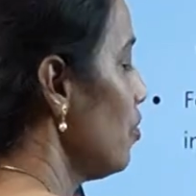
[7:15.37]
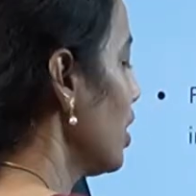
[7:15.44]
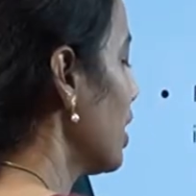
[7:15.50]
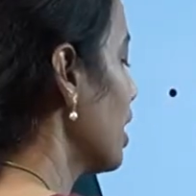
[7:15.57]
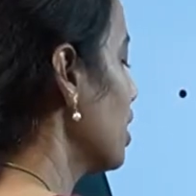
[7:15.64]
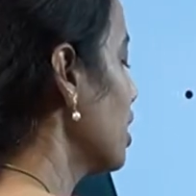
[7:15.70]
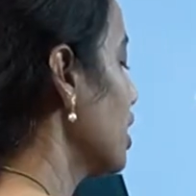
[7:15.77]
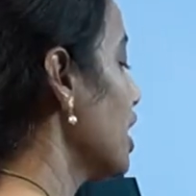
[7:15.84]
we
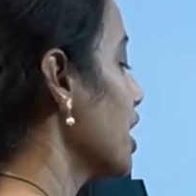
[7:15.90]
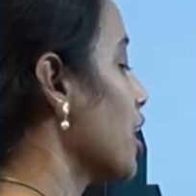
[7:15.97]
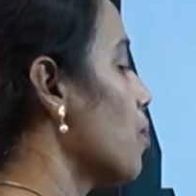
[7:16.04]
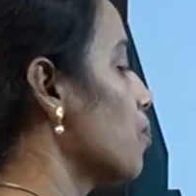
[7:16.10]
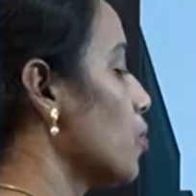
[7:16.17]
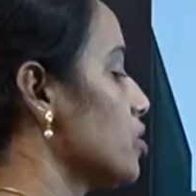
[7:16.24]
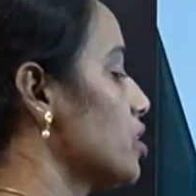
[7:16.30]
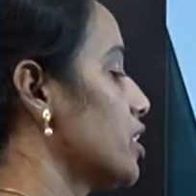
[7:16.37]
can
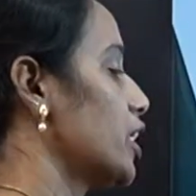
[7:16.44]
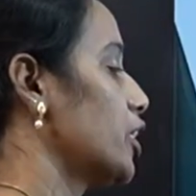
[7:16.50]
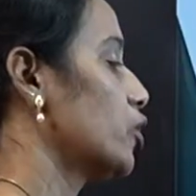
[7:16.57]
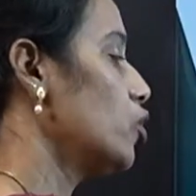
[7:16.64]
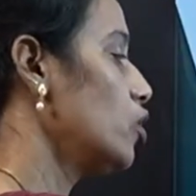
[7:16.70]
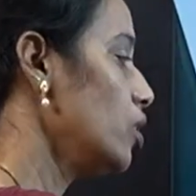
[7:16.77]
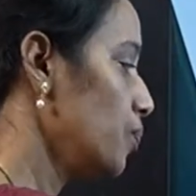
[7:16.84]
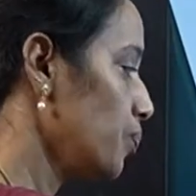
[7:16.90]
decompose it
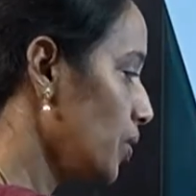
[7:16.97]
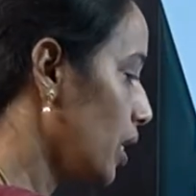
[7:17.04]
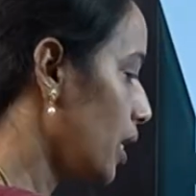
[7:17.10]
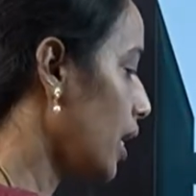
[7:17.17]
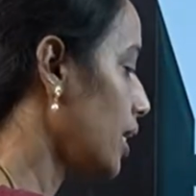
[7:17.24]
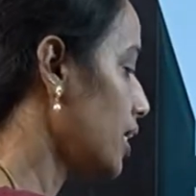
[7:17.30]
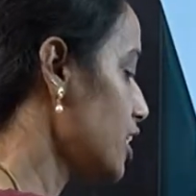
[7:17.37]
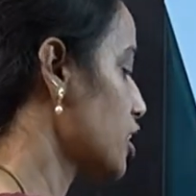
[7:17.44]
into
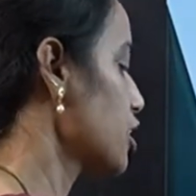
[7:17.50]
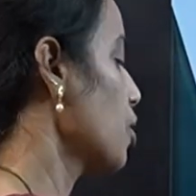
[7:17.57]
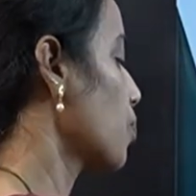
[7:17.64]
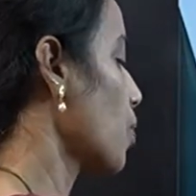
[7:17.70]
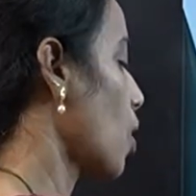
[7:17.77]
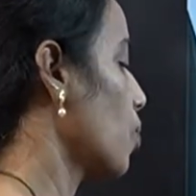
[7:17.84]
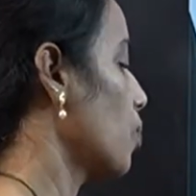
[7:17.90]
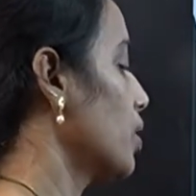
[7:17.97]
conditional
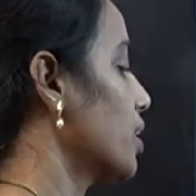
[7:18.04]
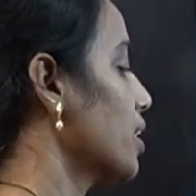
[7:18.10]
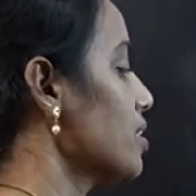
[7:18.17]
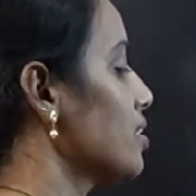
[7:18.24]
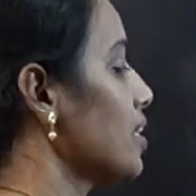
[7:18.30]
probabilities.